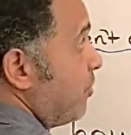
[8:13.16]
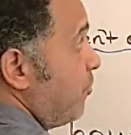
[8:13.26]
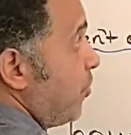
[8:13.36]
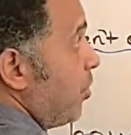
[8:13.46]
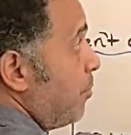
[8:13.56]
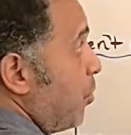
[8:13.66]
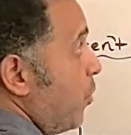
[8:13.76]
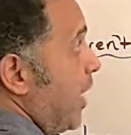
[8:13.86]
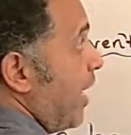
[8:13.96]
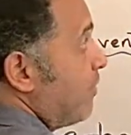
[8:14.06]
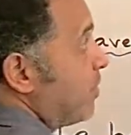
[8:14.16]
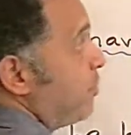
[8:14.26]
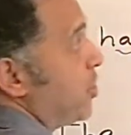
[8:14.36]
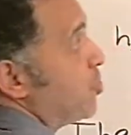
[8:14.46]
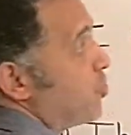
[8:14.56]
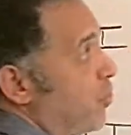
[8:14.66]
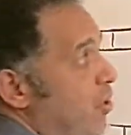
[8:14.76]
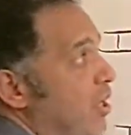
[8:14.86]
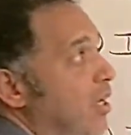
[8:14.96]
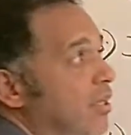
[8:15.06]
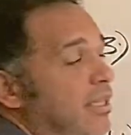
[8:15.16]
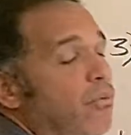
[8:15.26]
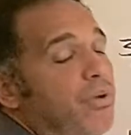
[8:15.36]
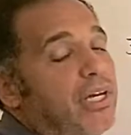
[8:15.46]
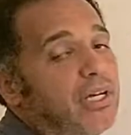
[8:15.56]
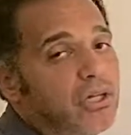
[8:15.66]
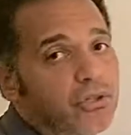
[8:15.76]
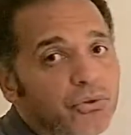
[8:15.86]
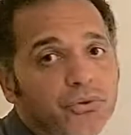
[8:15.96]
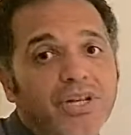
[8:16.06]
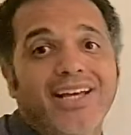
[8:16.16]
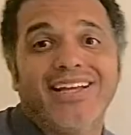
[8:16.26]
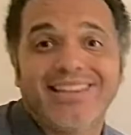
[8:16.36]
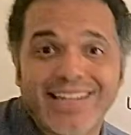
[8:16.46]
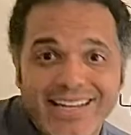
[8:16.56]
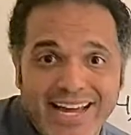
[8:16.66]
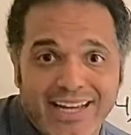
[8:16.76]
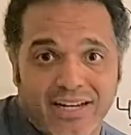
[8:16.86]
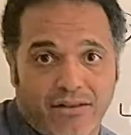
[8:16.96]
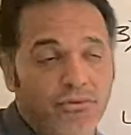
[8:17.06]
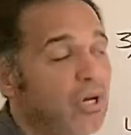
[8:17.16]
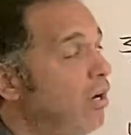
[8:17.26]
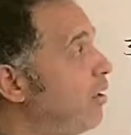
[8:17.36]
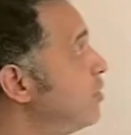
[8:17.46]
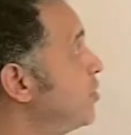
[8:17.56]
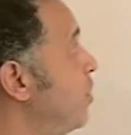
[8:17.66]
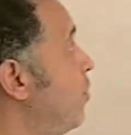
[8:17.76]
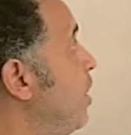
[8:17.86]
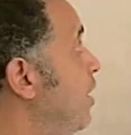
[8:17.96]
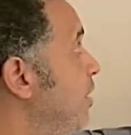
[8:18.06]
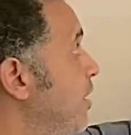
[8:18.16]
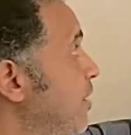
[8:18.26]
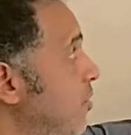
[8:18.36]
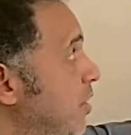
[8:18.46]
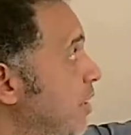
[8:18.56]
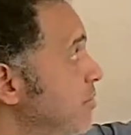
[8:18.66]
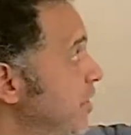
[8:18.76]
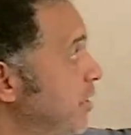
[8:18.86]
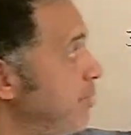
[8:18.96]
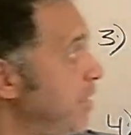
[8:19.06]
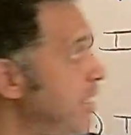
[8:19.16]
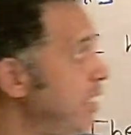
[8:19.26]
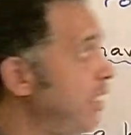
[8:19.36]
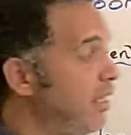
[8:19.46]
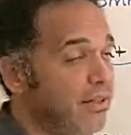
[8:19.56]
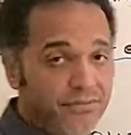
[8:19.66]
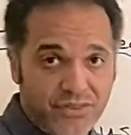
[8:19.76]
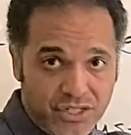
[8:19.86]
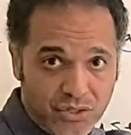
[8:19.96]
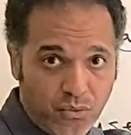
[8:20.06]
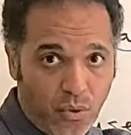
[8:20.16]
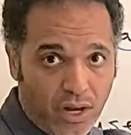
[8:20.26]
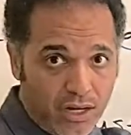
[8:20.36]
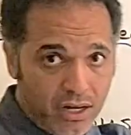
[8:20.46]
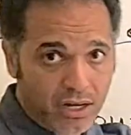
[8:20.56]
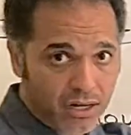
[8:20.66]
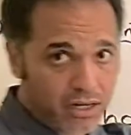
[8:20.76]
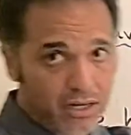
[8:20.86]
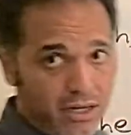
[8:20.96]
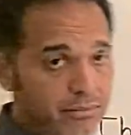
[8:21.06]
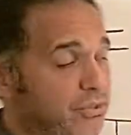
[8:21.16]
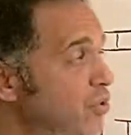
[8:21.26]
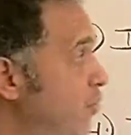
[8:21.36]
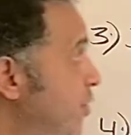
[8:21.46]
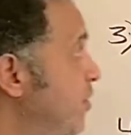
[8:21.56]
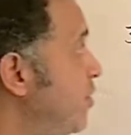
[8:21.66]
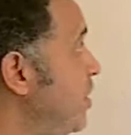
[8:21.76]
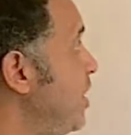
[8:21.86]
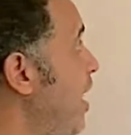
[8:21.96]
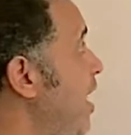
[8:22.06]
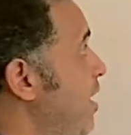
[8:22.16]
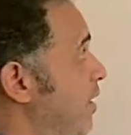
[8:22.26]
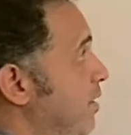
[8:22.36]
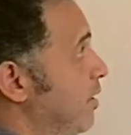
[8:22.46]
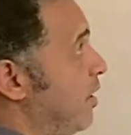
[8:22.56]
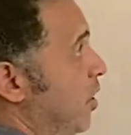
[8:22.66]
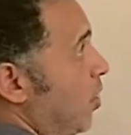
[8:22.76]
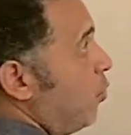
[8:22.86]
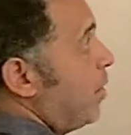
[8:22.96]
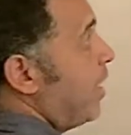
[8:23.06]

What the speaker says: the verb, but we have to make sure that we include the negative. Also, neither comes at the beginning. This one comes towards the end. We